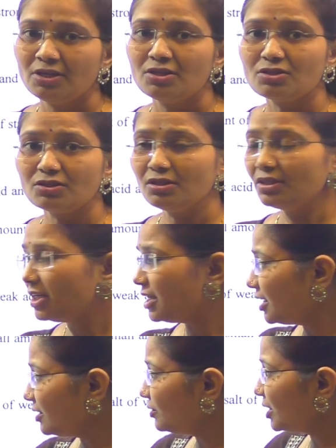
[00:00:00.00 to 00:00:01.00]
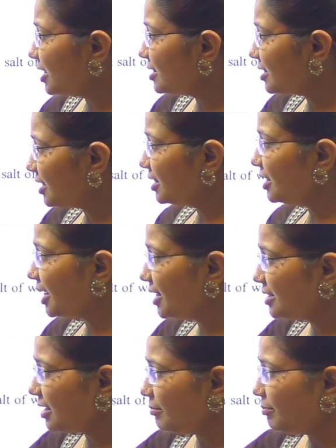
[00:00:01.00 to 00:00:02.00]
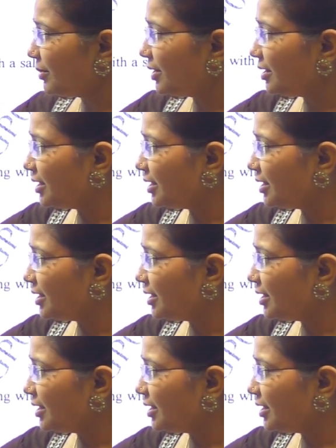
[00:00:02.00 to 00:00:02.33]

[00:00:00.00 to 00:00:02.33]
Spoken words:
So here you can see the example.